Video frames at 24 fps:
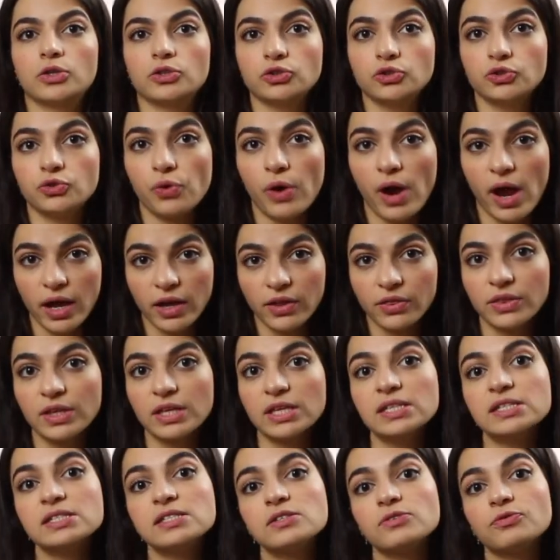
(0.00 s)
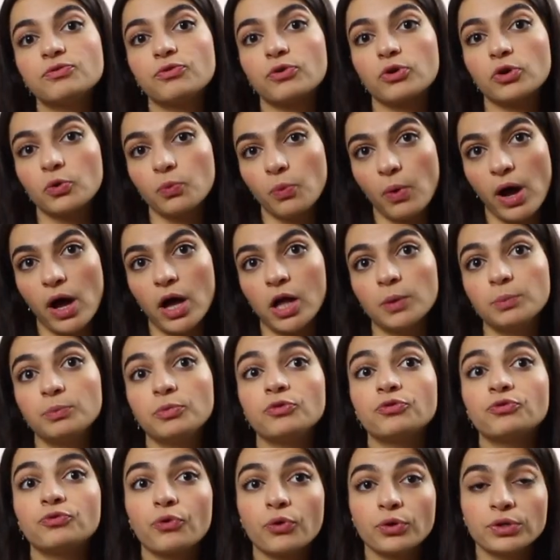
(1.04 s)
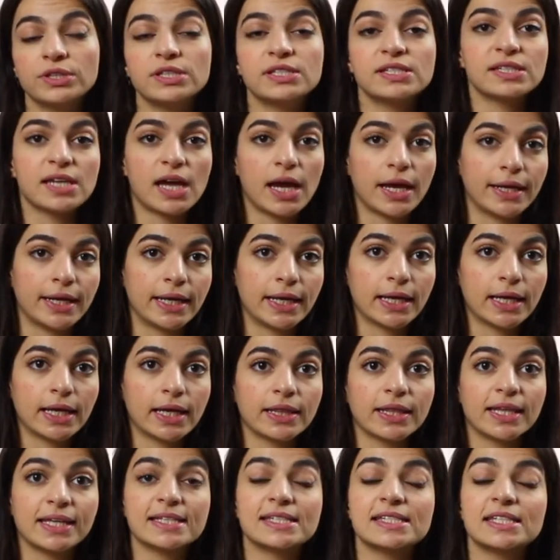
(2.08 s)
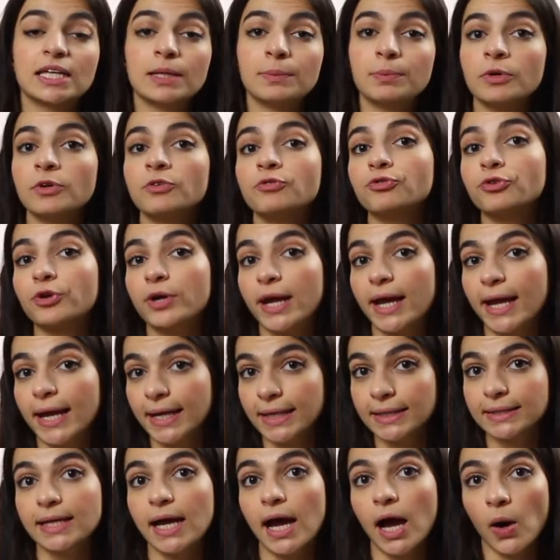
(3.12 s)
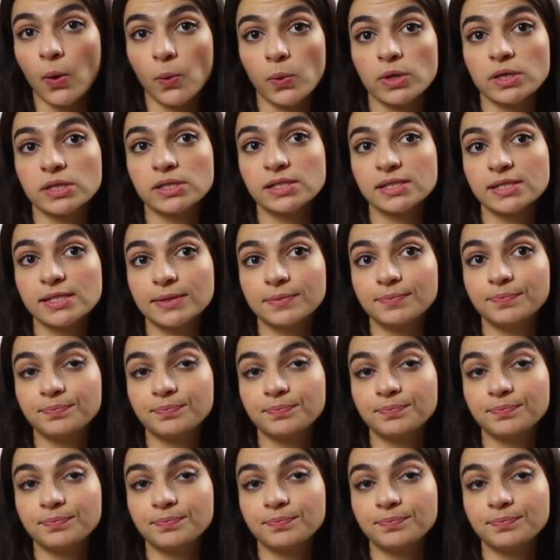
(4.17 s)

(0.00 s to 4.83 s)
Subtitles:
Track these for a while before deciding that sleeping for 8 hours